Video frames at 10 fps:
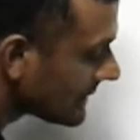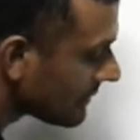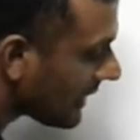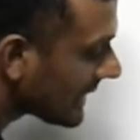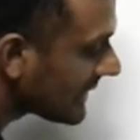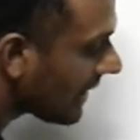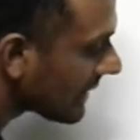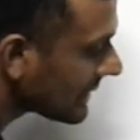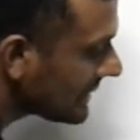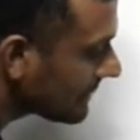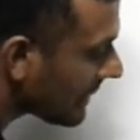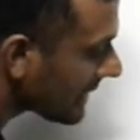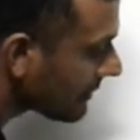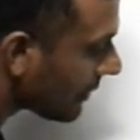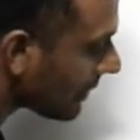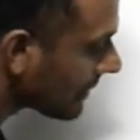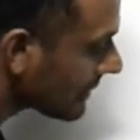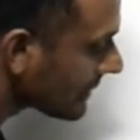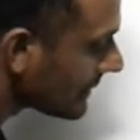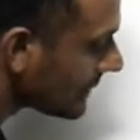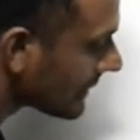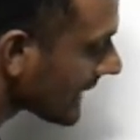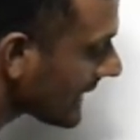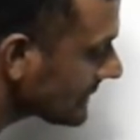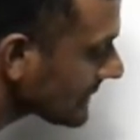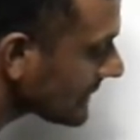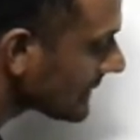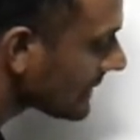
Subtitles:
Divide the underneath by 4, you will get,